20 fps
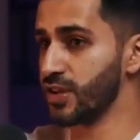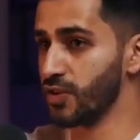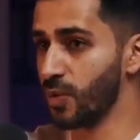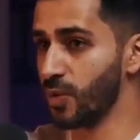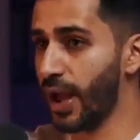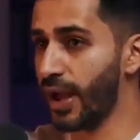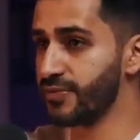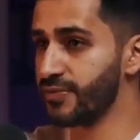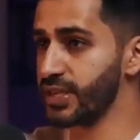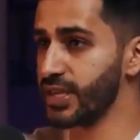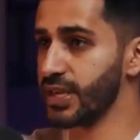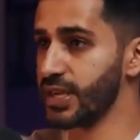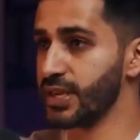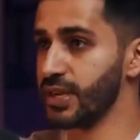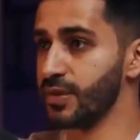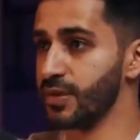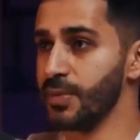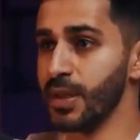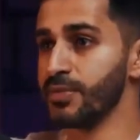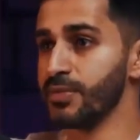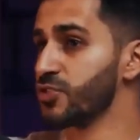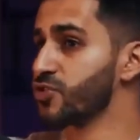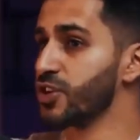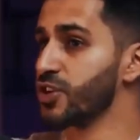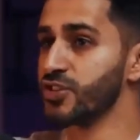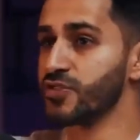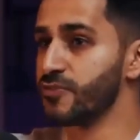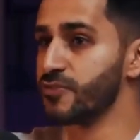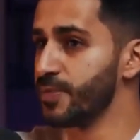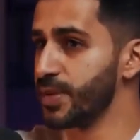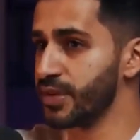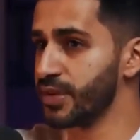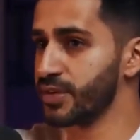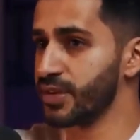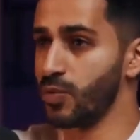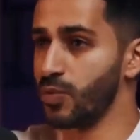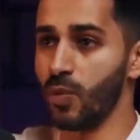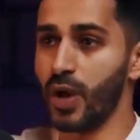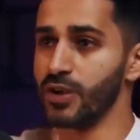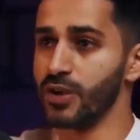you have taken and maybe the trades you've missed
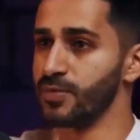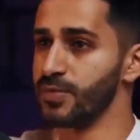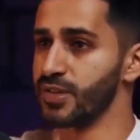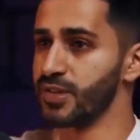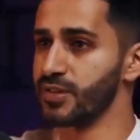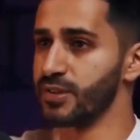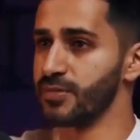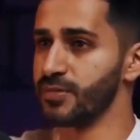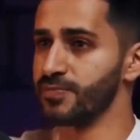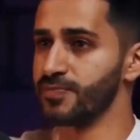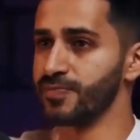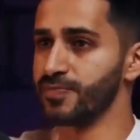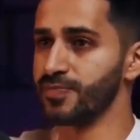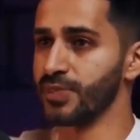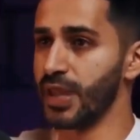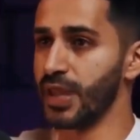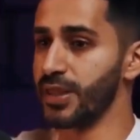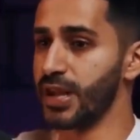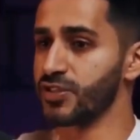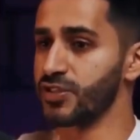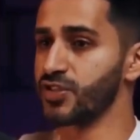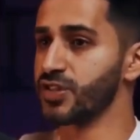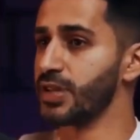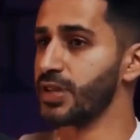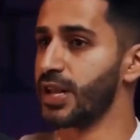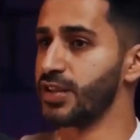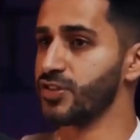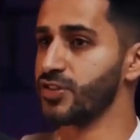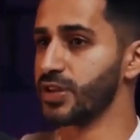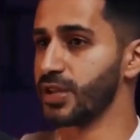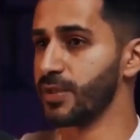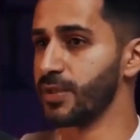and why you missed them. And that just allows you to